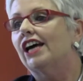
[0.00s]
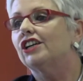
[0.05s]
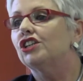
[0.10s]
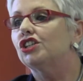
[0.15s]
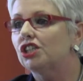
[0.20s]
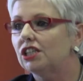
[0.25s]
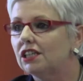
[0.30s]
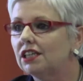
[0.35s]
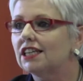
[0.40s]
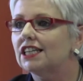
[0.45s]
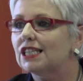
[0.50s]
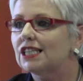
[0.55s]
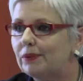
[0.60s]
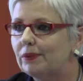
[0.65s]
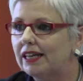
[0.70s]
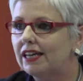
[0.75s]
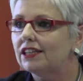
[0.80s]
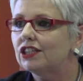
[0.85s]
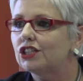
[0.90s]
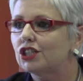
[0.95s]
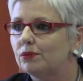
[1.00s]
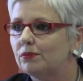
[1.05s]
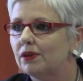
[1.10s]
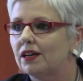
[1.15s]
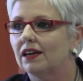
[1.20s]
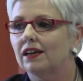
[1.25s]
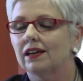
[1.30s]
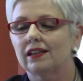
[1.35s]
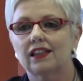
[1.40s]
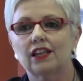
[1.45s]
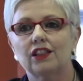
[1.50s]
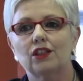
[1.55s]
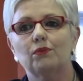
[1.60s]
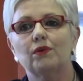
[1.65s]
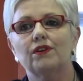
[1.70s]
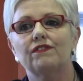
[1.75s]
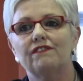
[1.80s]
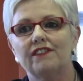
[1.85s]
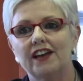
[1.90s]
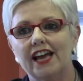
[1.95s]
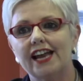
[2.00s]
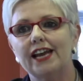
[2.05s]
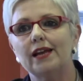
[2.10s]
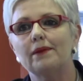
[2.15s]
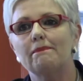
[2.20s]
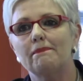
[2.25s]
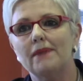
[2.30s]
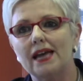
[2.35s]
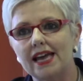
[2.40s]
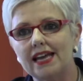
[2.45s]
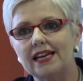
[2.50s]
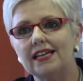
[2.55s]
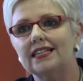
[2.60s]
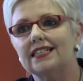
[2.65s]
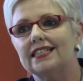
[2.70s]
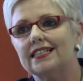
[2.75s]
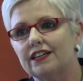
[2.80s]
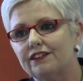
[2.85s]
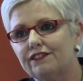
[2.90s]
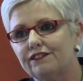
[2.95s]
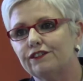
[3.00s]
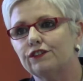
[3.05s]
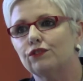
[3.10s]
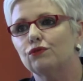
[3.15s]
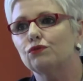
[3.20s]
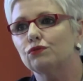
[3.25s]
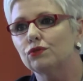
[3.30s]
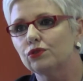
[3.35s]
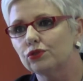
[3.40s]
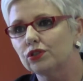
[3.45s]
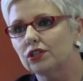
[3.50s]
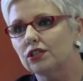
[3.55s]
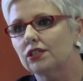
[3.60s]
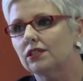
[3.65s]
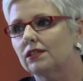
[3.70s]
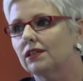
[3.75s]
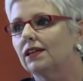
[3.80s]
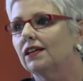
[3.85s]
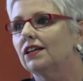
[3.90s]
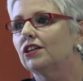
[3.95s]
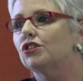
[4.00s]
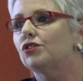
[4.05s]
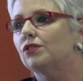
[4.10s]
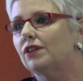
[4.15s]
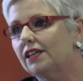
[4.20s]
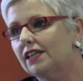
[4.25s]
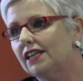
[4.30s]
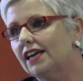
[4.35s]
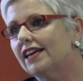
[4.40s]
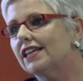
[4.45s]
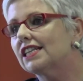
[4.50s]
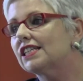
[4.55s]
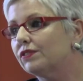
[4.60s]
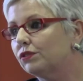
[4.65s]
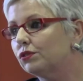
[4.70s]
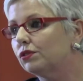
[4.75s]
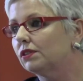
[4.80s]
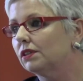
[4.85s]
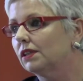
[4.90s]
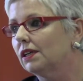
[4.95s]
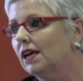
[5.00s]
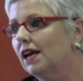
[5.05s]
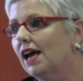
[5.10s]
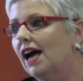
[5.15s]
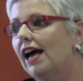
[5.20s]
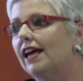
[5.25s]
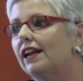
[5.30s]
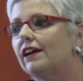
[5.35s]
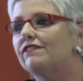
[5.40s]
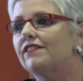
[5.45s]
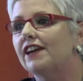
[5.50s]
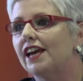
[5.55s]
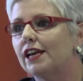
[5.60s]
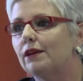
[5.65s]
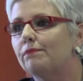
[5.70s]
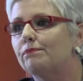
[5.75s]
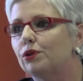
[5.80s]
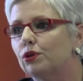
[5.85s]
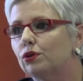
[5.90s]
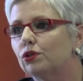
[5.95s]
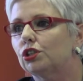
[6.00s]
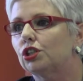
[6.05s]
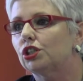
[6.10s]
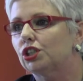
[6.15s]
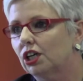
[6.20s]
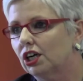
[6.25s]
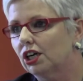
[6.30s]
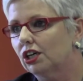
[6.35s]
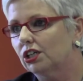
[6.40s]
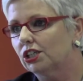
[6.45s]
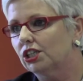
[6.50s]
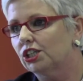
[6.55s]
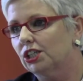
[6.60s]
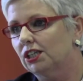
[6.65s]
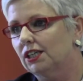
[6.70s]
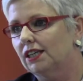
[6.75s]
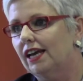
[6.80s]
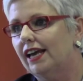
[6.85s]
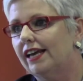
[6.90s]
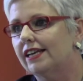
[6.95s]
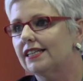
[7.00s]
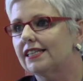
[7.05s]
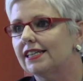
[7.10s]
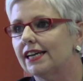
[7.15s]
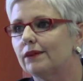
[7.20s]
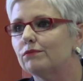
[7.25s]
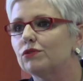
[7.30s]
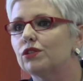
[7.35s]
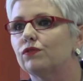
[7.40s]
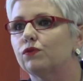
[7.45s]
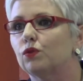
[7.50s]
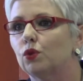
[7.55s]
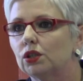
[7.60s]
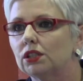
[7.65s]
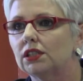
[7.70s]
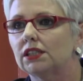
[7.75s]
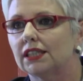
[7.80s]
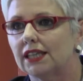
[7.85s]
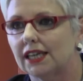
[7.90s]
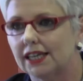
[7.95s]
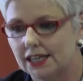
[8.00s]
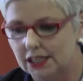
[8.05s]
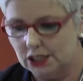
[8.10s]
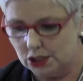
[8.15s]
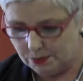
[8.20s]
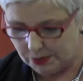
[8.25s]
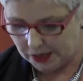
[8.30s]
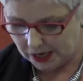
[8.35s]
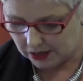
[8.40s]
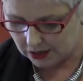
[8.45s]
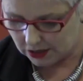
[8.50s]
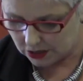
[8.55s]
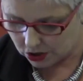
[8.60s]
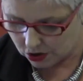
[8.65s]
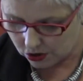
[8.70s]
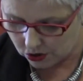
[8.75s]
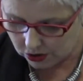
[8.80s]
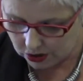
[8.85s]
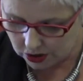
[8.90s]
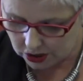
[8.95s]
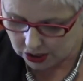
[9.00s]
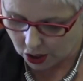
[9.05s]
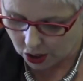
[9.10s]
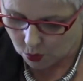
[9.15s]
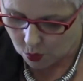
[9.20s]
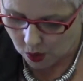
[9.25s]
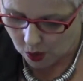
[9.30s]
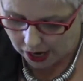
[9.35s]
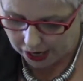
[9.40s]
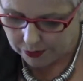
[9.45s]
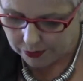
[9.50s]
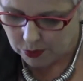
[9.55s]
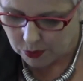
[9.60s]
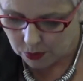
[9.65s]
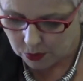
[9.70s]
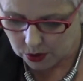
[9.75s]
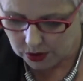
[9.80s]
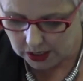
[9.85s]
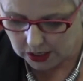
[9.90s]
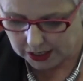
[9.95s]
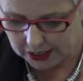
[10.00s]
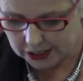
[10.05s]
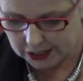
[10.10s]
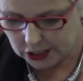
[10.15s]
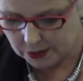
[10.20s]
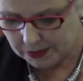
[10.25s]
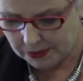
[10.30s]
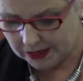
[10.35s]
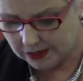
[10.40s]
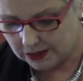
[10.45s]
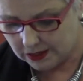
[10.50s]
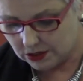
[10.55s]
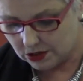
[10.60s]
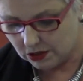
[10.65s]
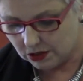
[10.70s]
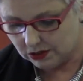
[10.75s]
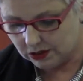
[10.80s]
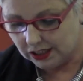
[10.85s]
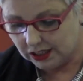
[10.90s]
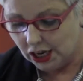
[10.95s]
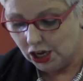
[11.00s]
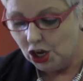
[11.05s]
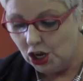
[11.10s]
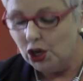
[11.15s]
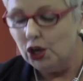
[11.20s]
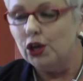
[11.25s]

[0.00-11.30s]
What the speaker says: and she explained to me that there were very many different roads to a yes vote, and a very broad church in terms of wanting an independent Scotland and why we want an independent Scotland.